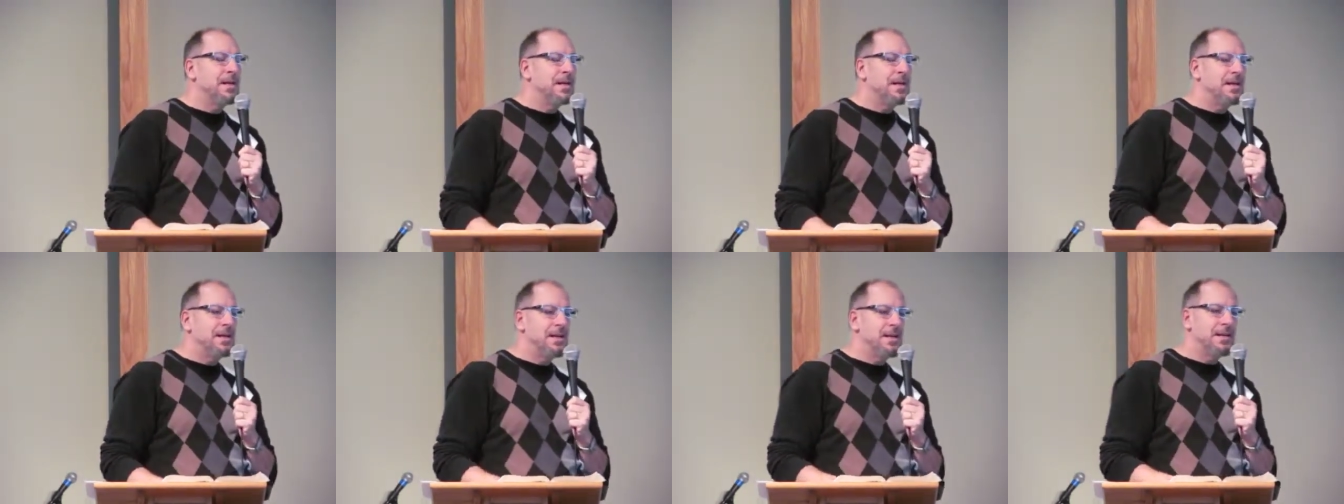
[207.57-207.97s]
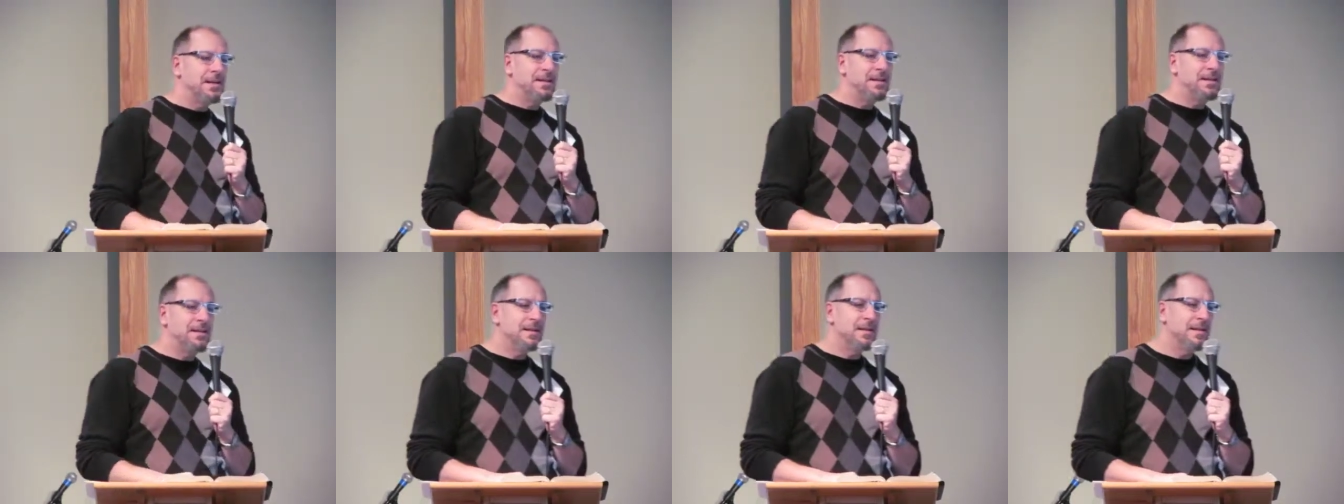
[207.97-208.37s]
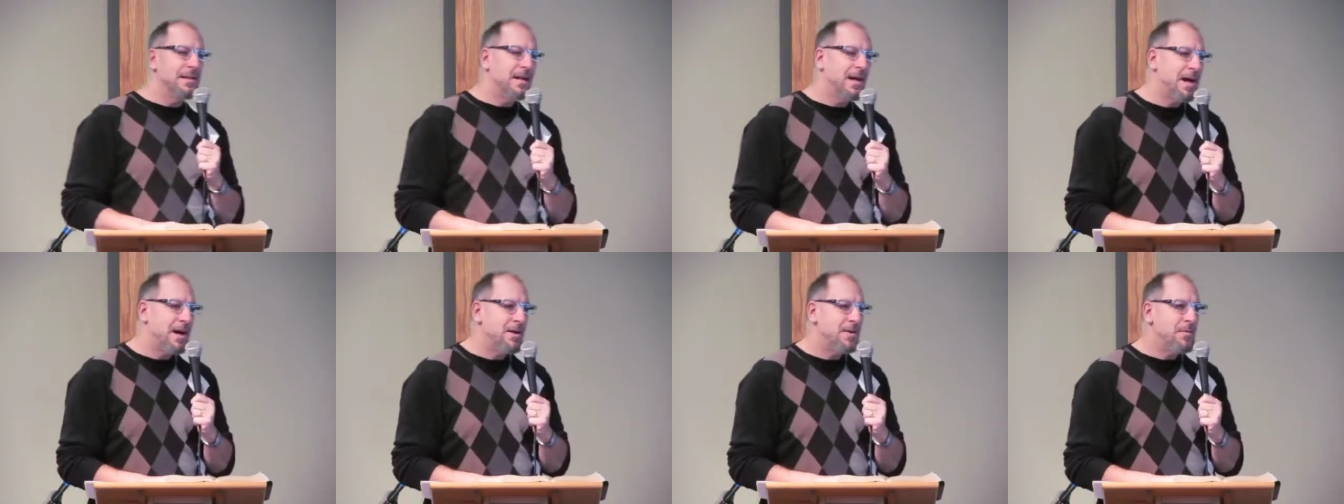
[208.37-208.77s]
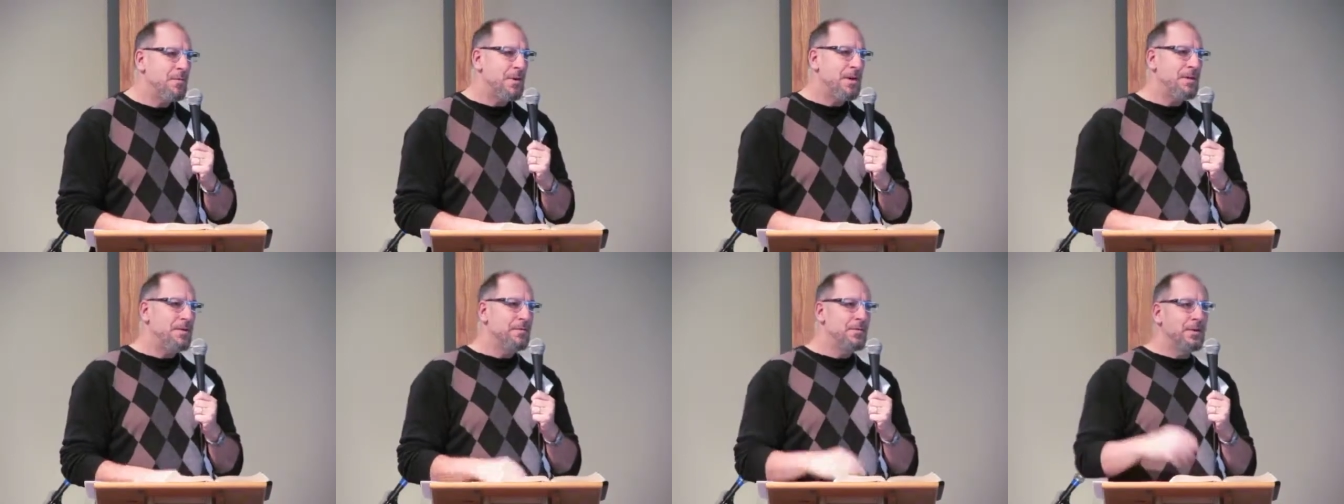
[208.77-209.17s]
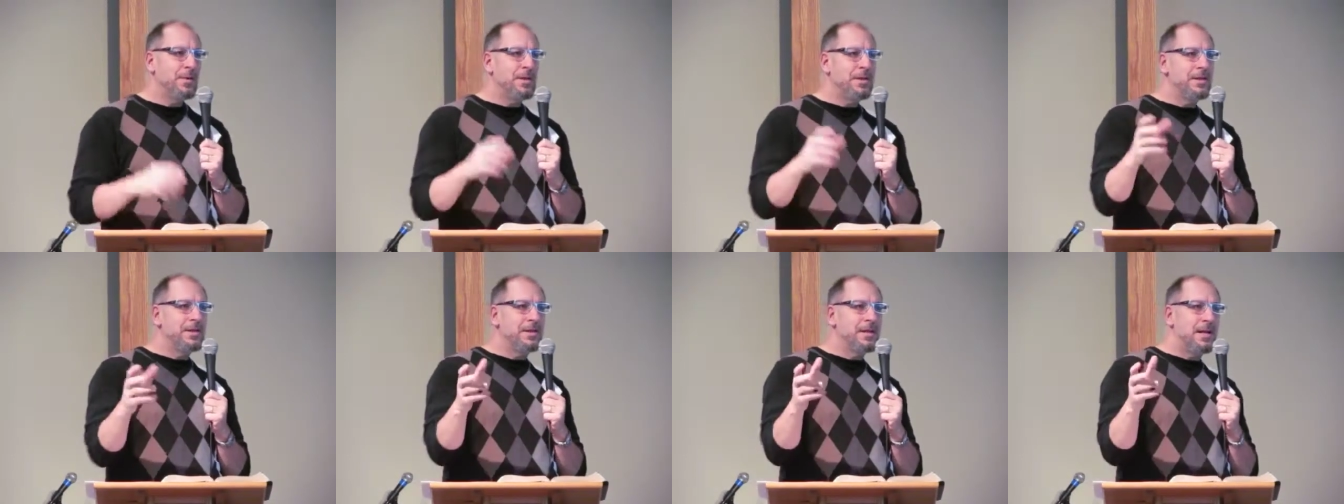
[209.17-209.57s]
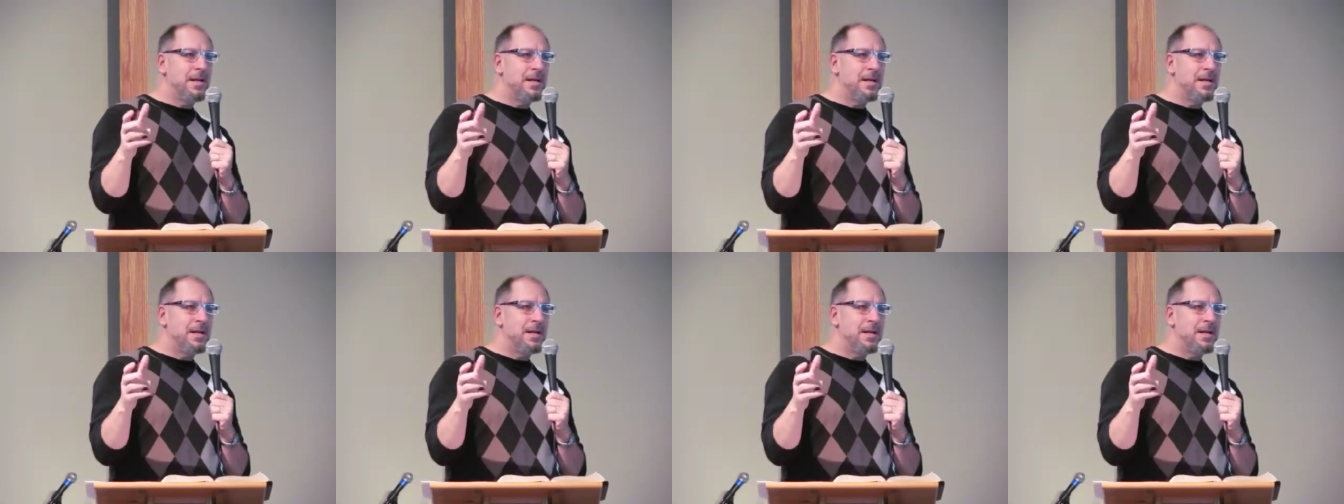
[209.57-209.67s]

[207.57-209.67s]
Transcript: And how do we really